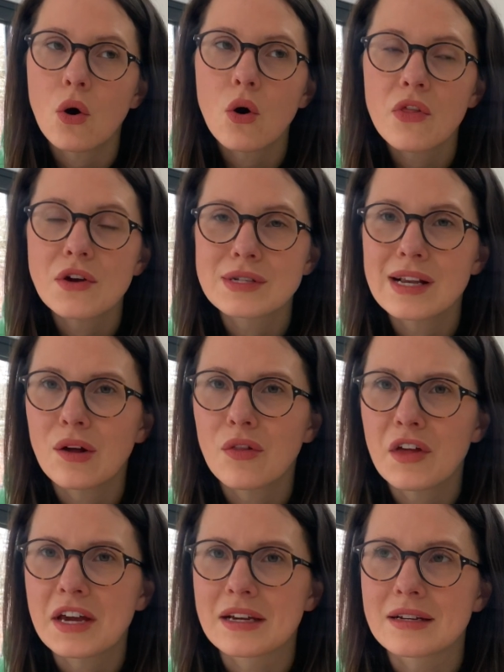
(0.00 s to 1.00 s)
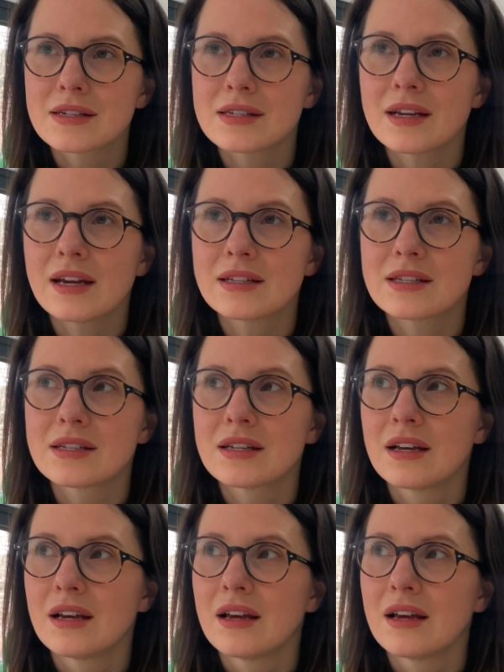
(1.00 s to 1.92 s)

all those little things, it's